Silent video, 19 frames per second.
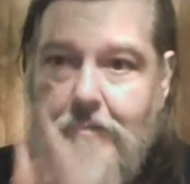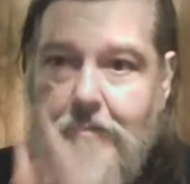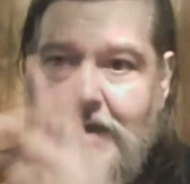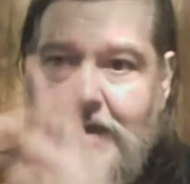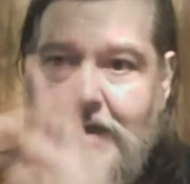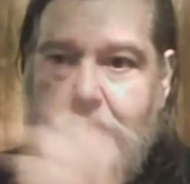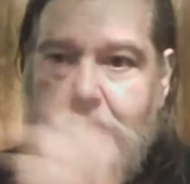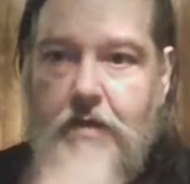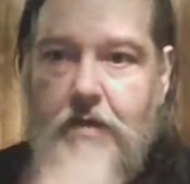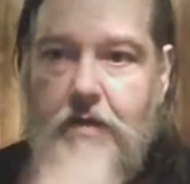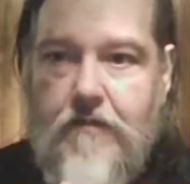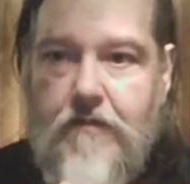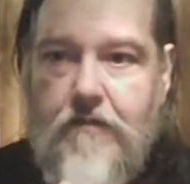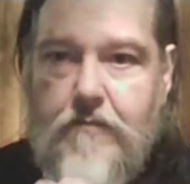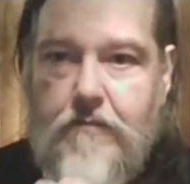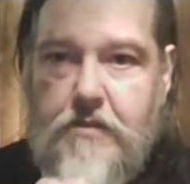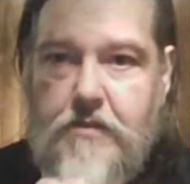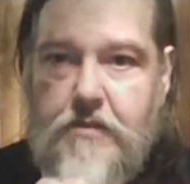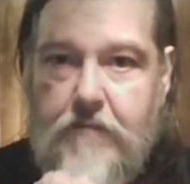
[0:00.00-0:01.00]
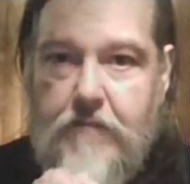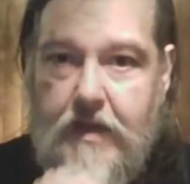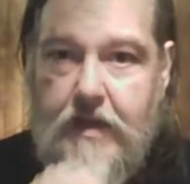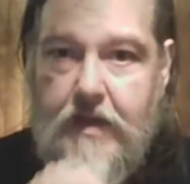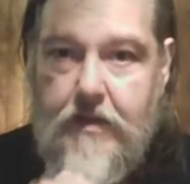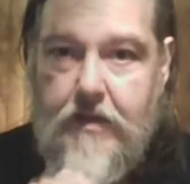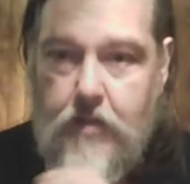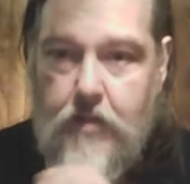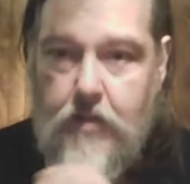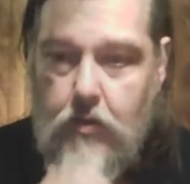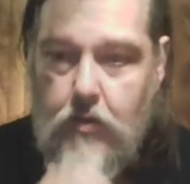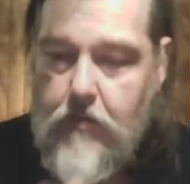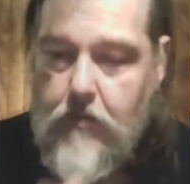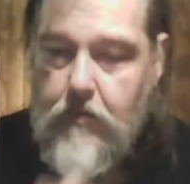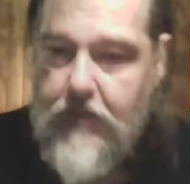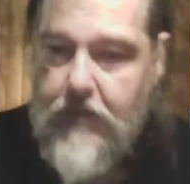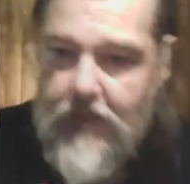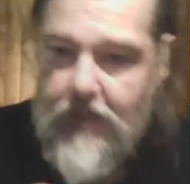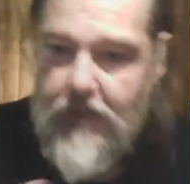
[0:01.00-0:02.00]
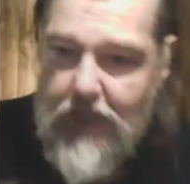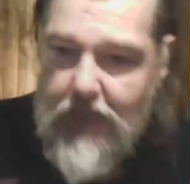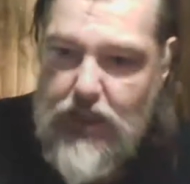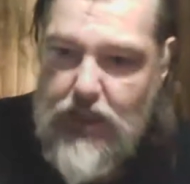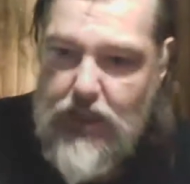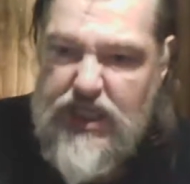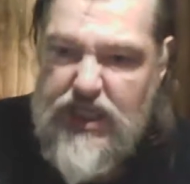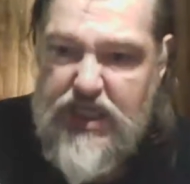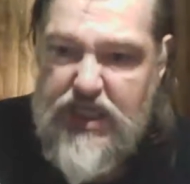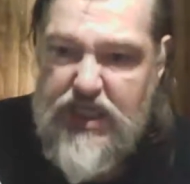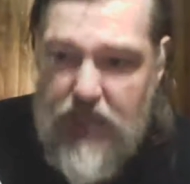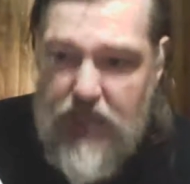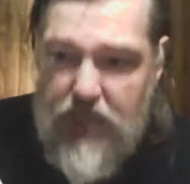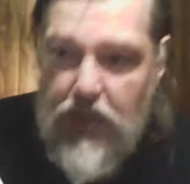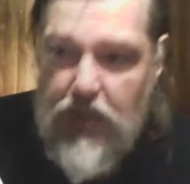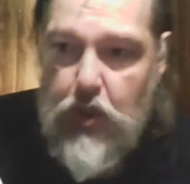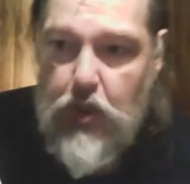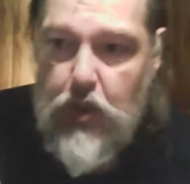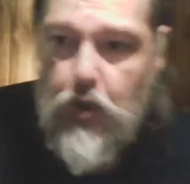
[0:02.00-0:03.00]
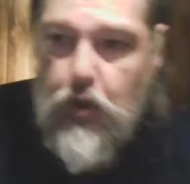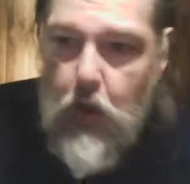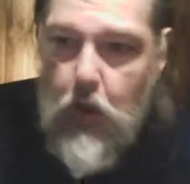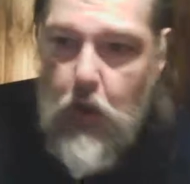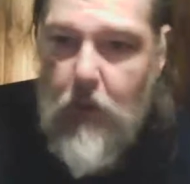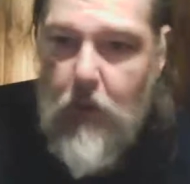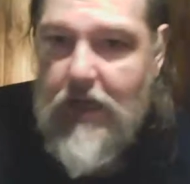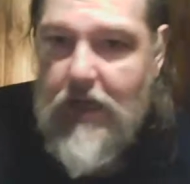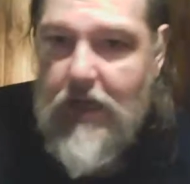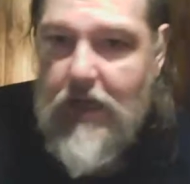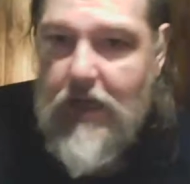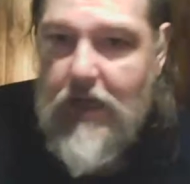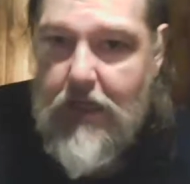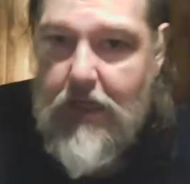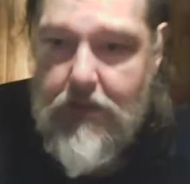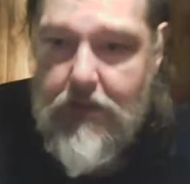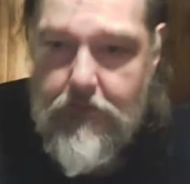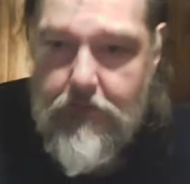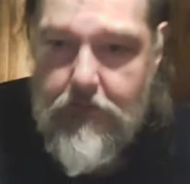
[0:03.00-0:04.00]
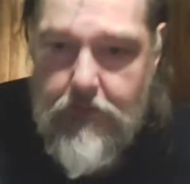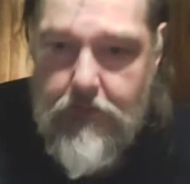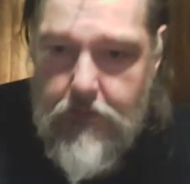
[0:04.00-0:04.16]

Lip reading: Baseball from Japan and Korea still going on.